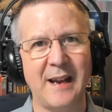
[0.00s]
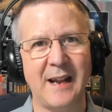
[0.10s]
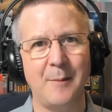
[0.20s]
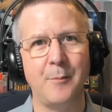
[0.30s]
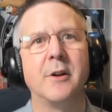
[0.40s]

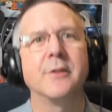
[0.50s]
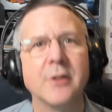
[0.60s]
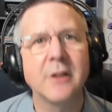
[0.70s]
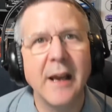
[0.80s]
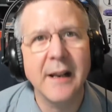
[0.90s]
And I'm not
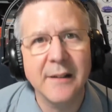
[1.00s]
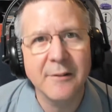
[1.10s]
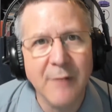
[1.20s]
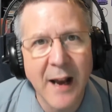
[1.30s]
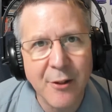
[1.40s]
sort of like
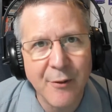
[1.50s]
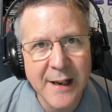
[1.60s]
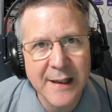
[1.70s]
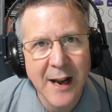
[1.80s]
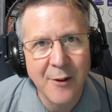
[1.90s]
right the
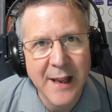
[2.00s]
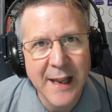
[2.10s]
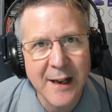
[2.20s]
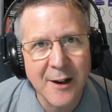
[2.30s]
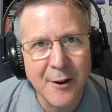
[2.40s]
way down
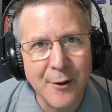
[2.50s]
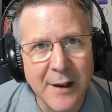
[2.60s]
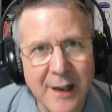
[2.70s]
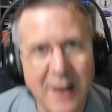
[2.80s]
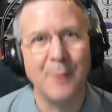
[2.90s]
here
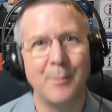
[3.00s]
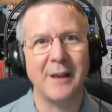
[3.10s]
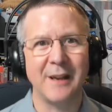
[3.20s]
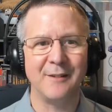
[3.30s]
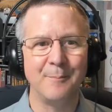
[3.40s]
looking up at
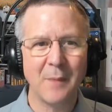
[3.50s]
you.